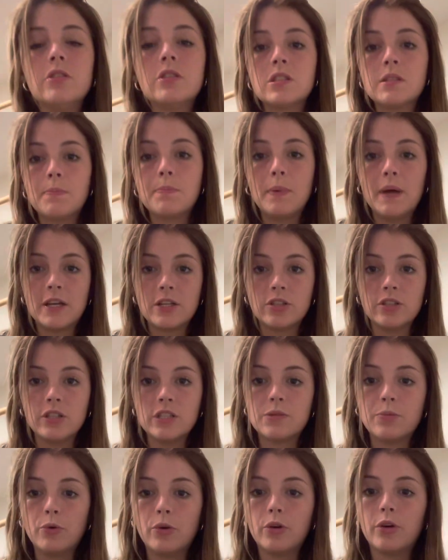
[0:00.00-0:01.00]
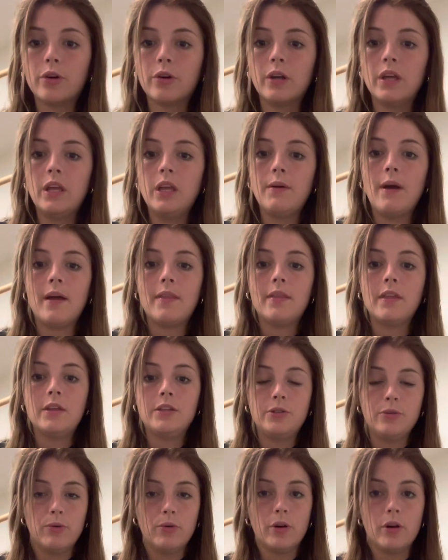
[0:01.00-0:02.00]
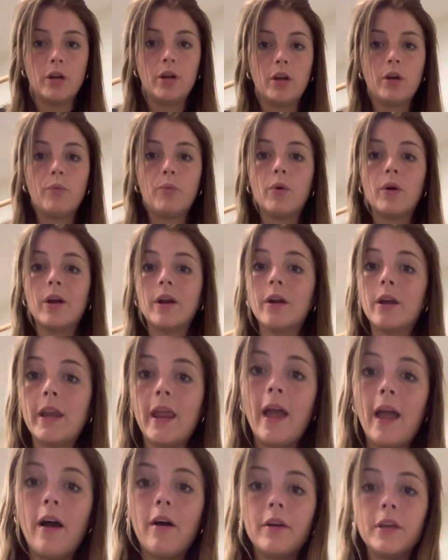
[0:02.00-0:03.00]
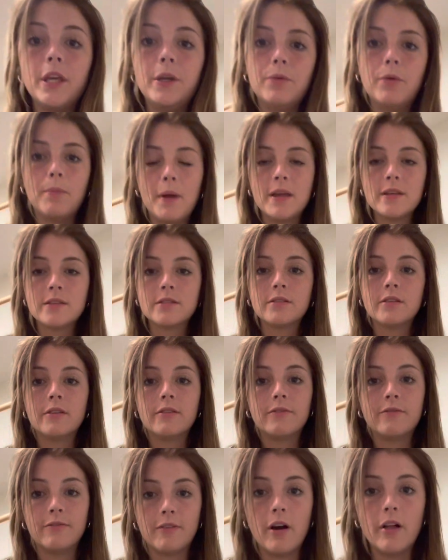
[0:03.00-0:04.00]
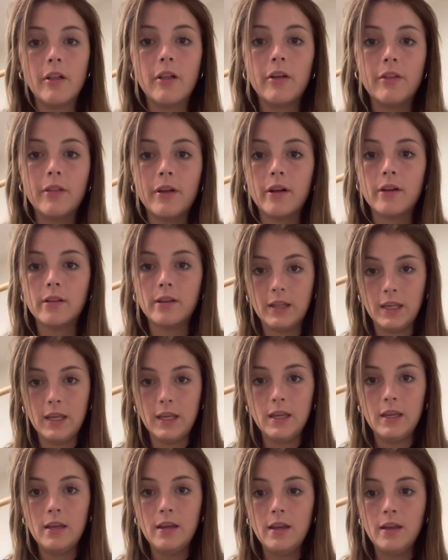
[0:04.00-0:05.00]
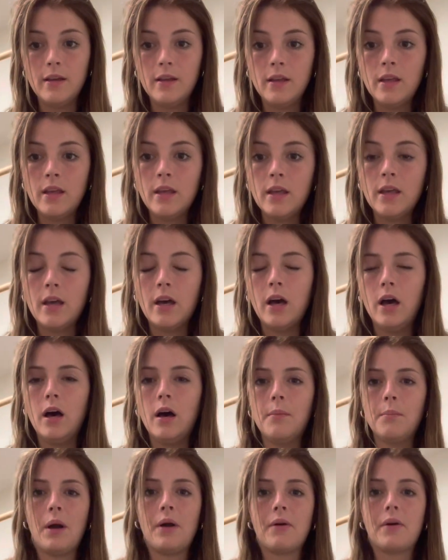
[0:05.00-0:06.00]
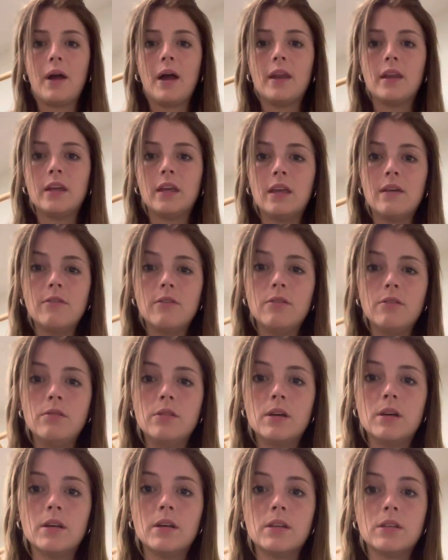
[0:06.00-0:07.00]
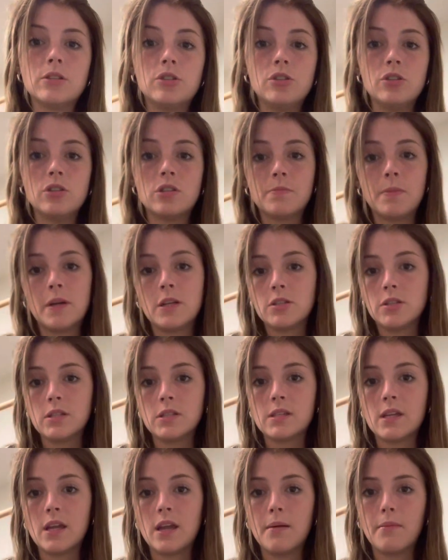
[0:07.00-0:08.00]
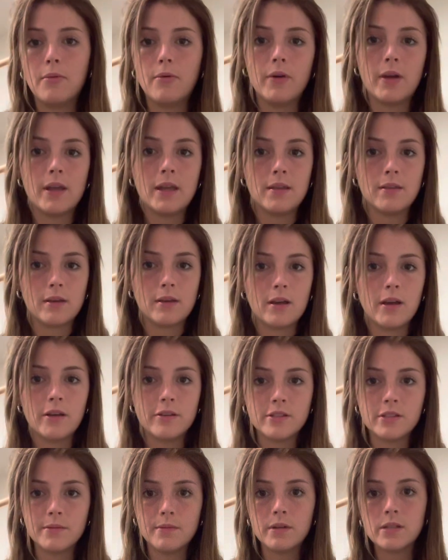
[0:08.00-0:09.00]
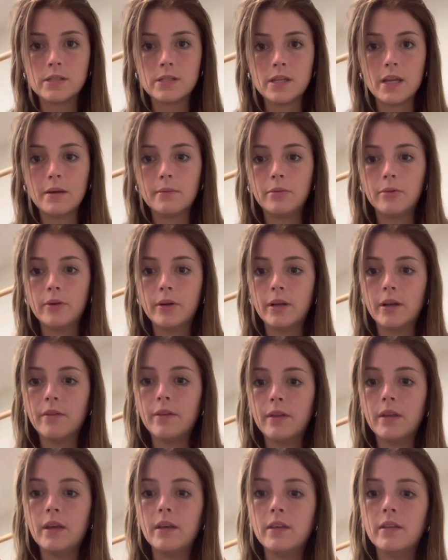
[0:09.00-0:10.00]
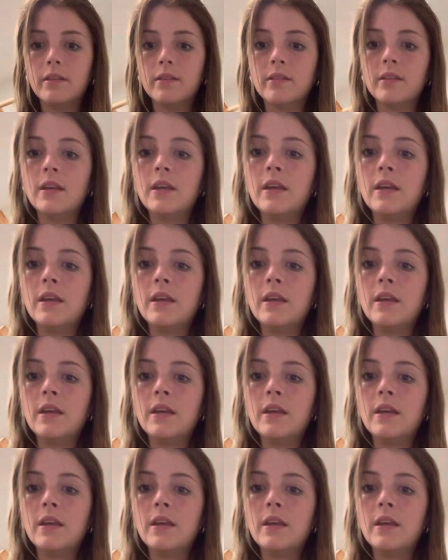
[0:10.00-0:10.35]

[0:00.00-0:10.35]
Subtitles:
specialist will greet you at the door, where now you will basically follow their lead. I'll kind of give you the shoe specialist standpoint and the customer standpoint on this.